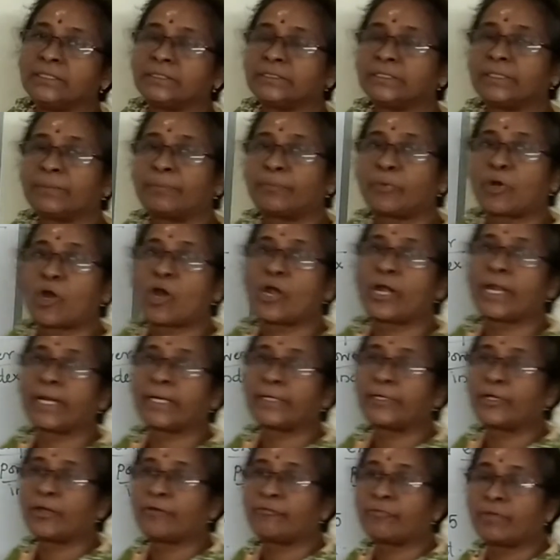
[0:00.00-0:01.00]
the
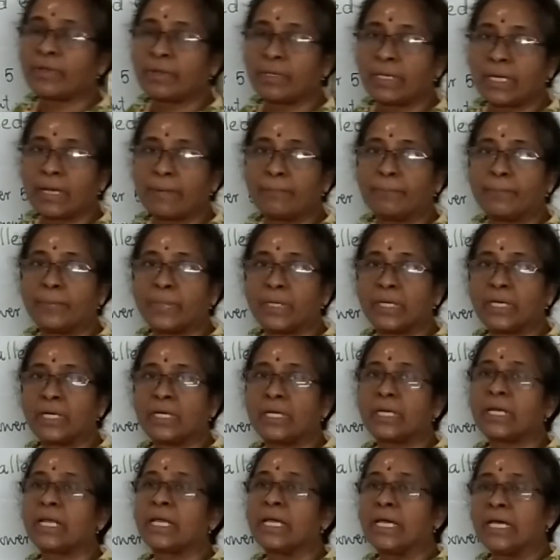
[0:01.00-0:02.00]
product of a
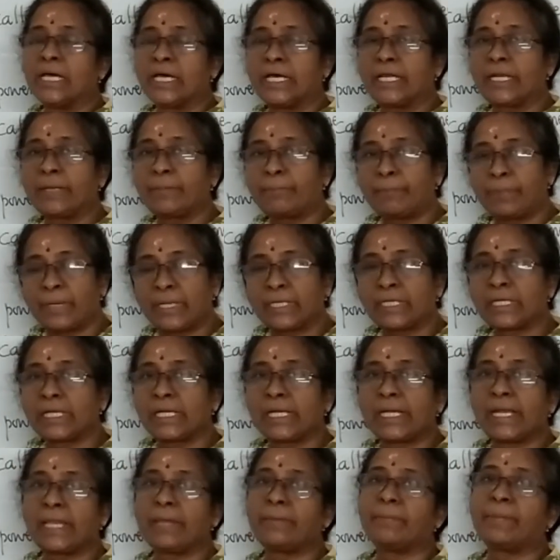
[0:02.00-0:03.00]
number
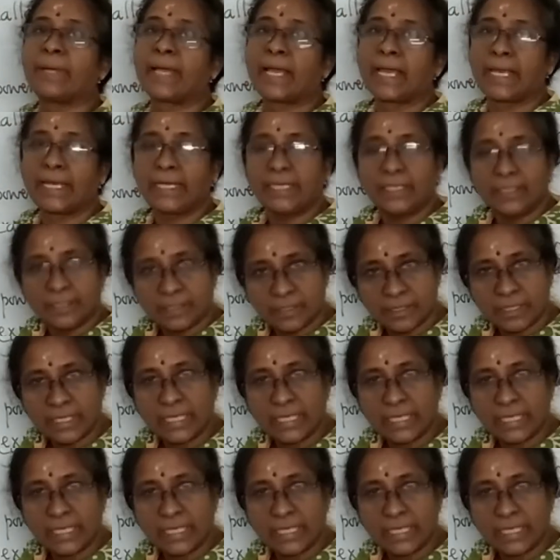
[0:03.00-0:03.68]
repeatedly by